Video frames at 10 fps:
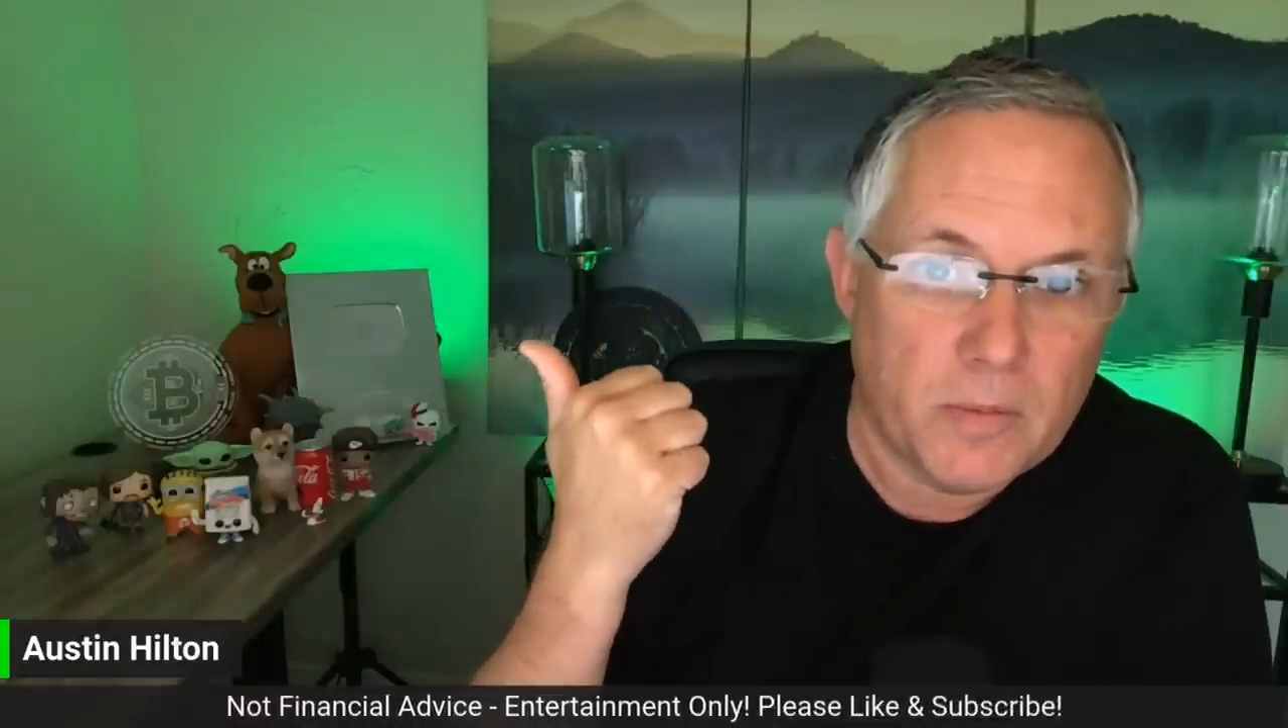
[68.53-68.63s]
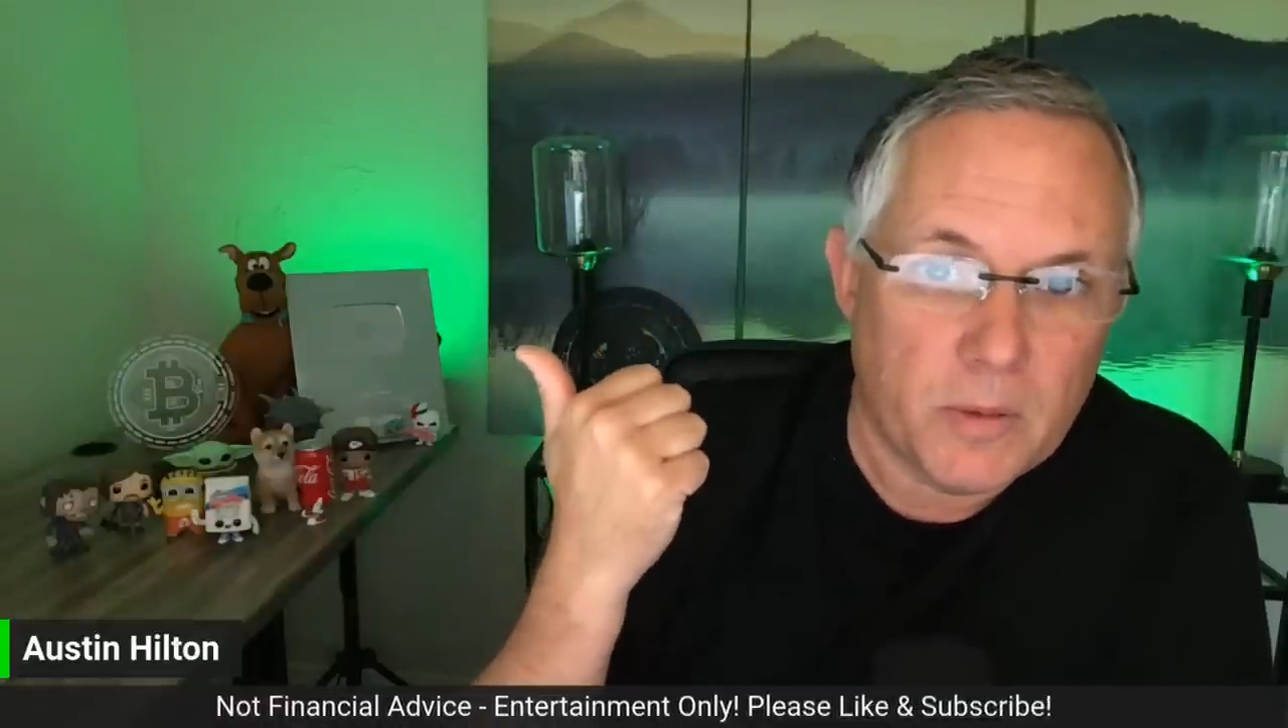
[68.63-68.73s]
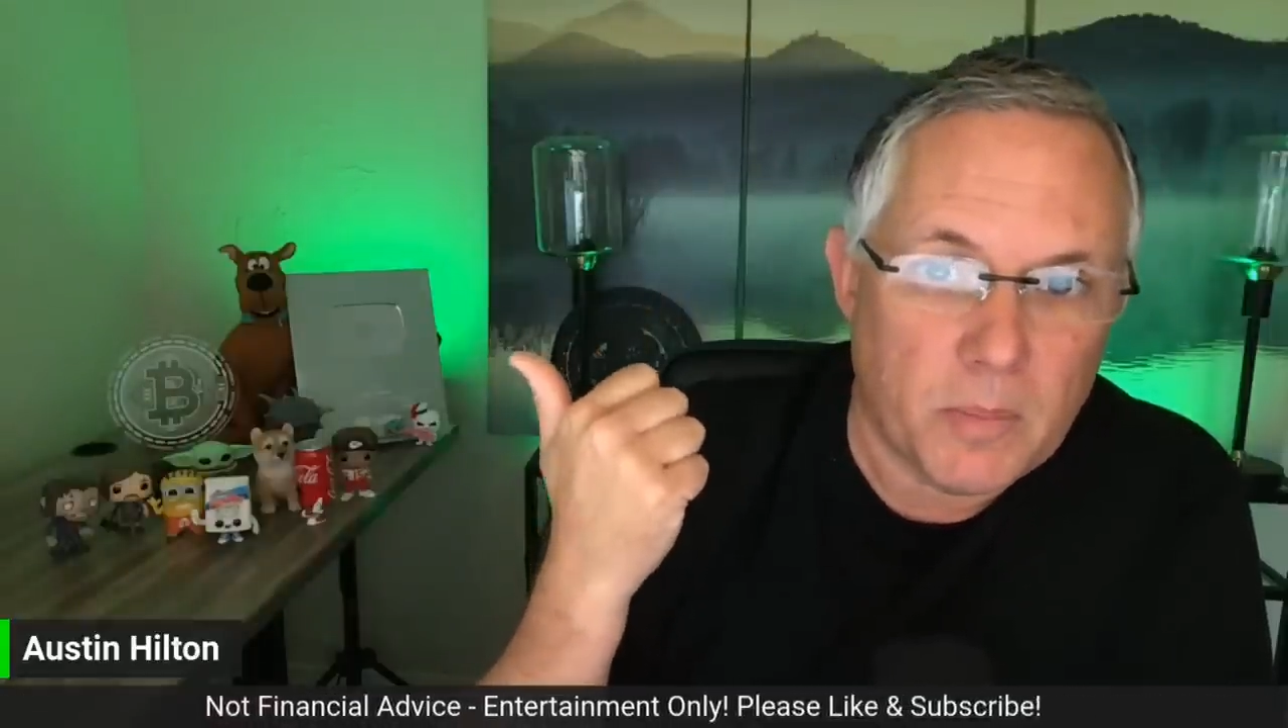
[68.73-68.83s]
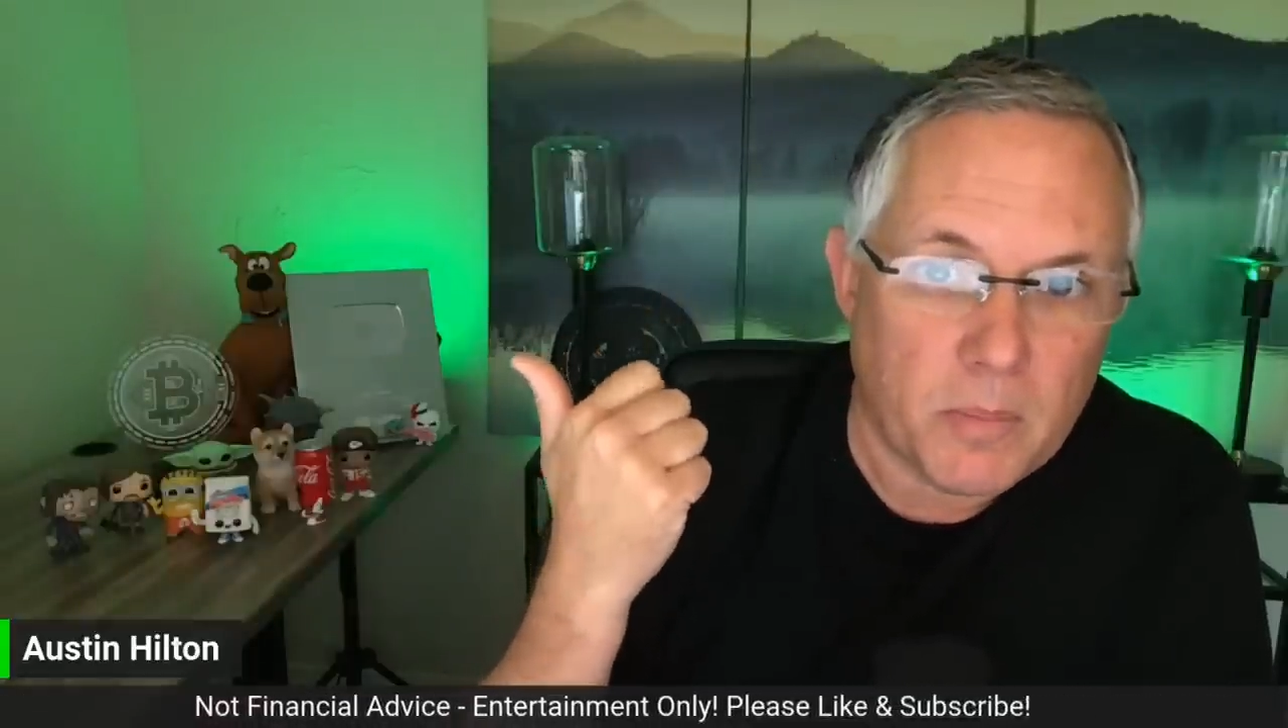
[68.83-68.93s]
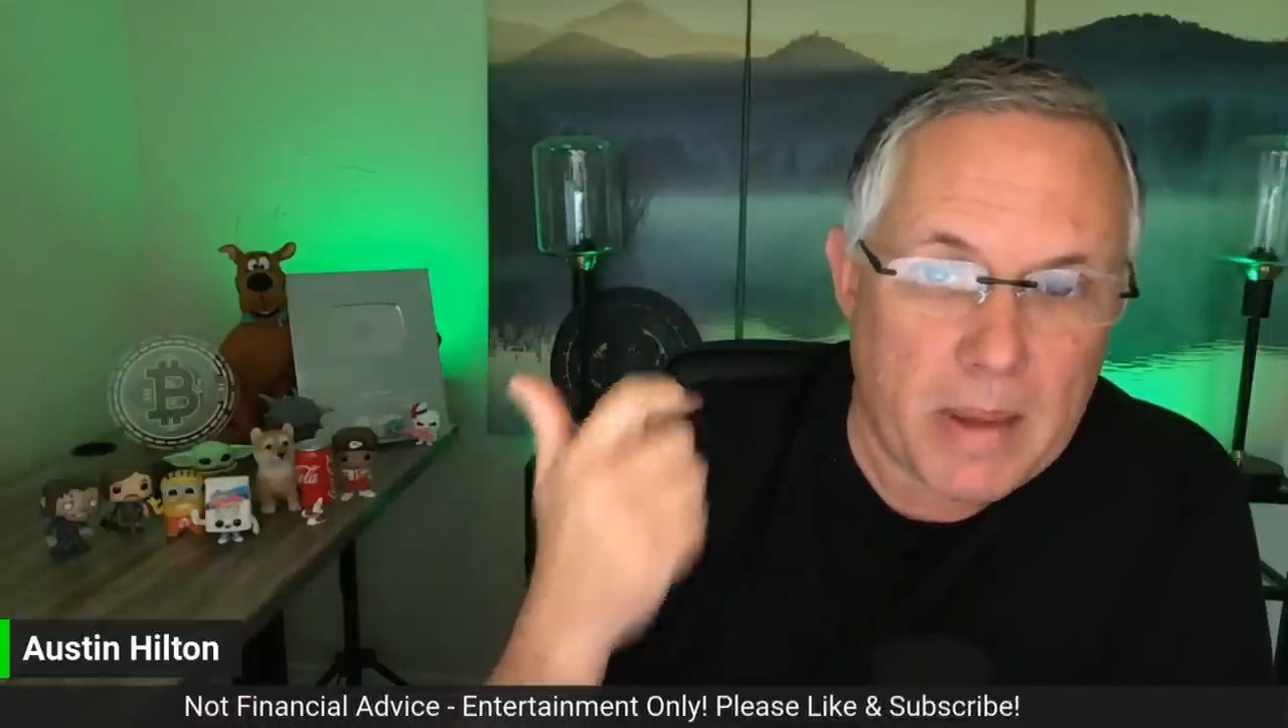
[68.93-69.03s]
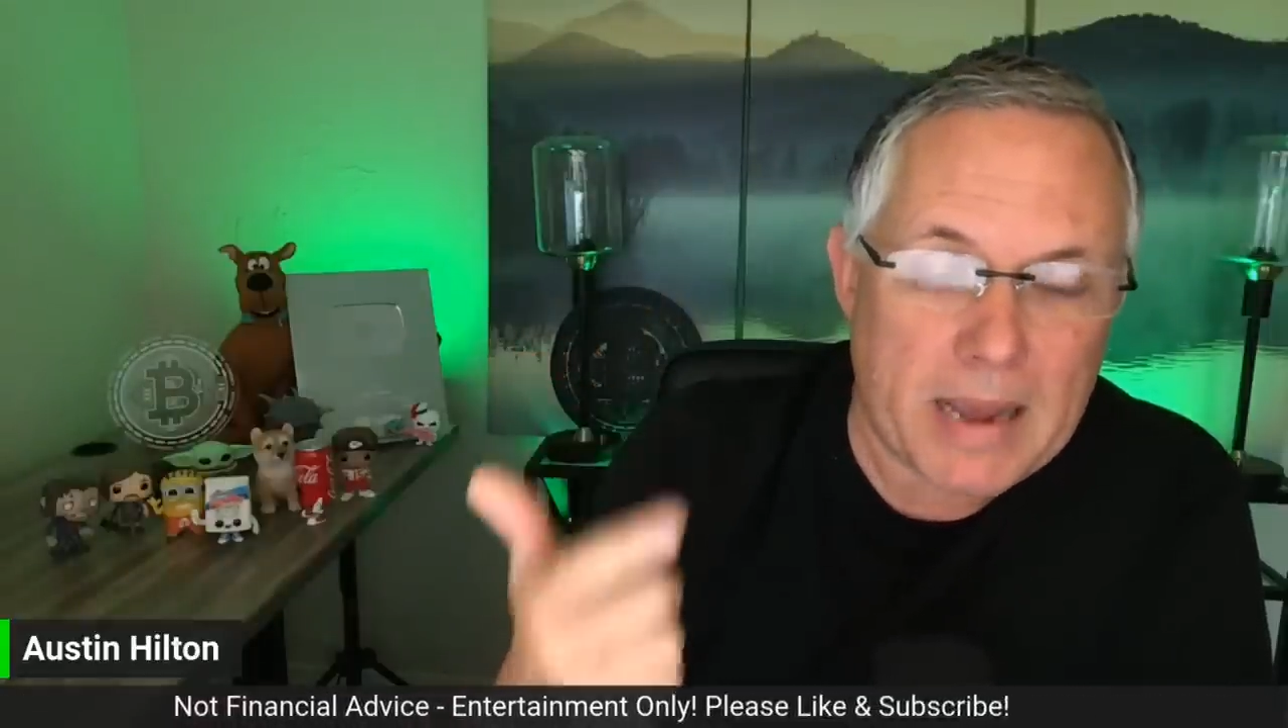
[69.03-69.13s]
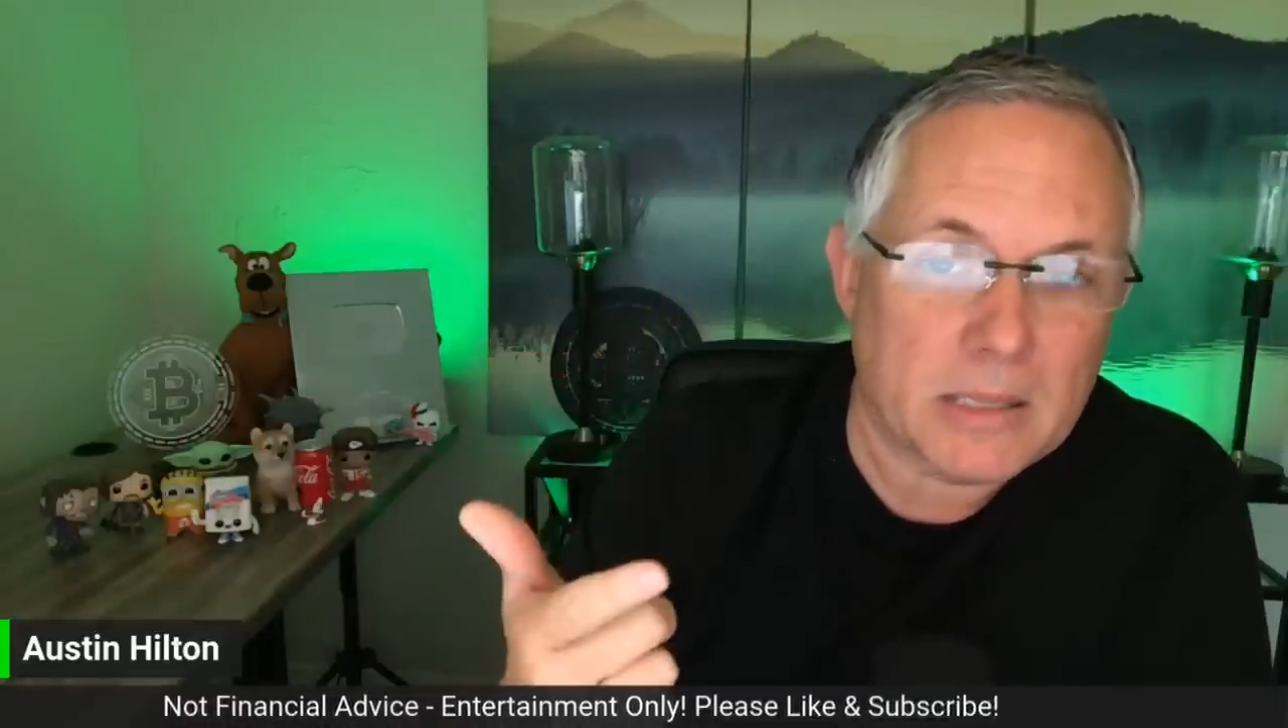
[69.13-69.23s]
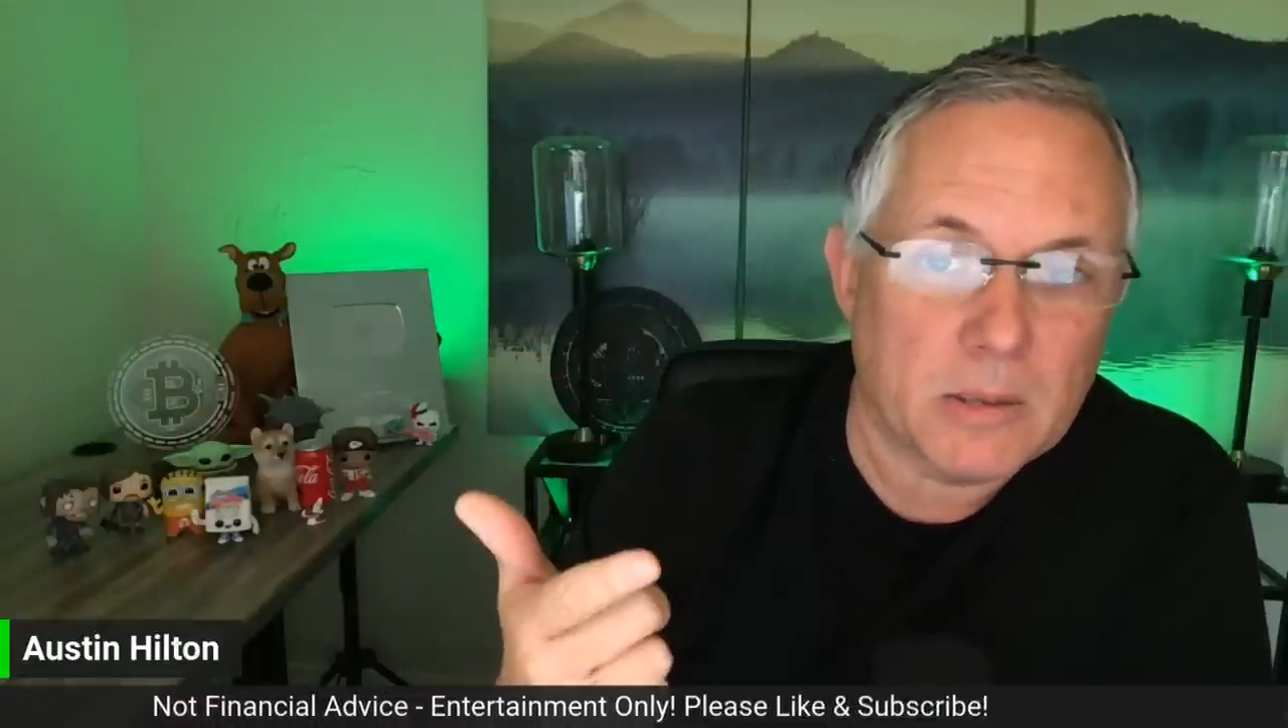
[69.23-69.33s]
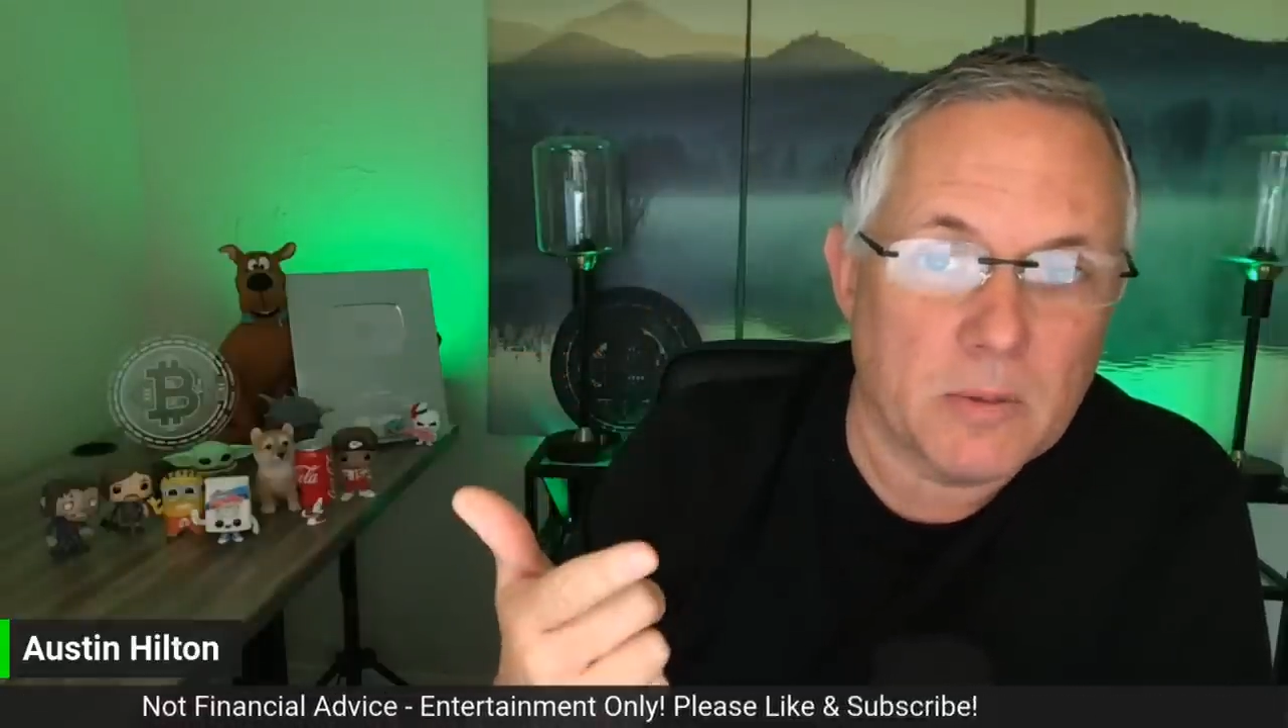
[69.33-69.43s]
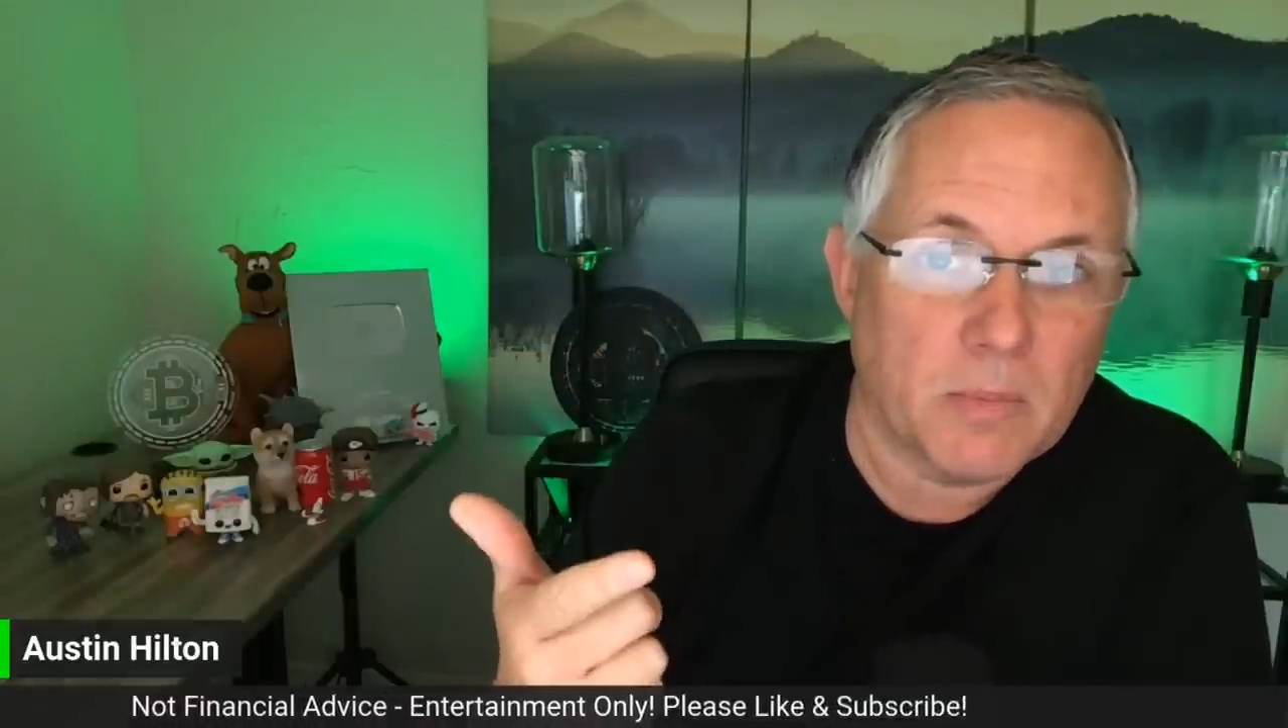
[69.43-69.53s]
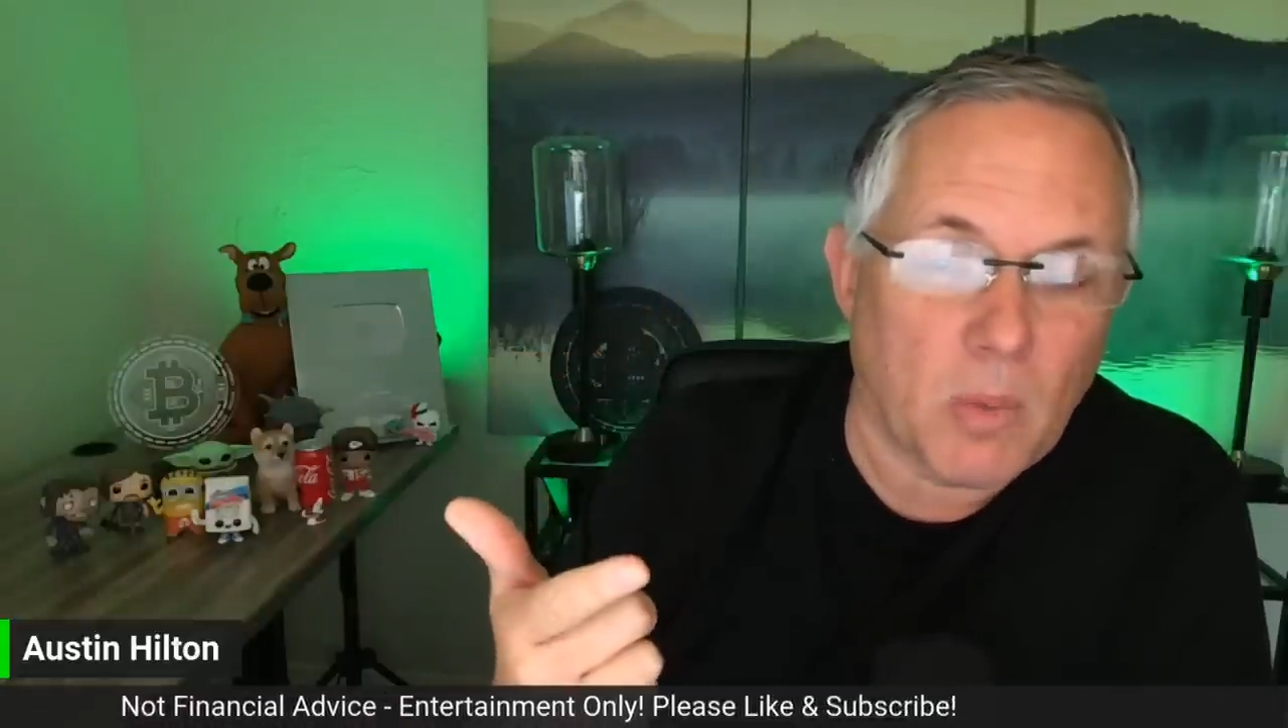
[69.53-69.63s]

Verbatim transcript: the massive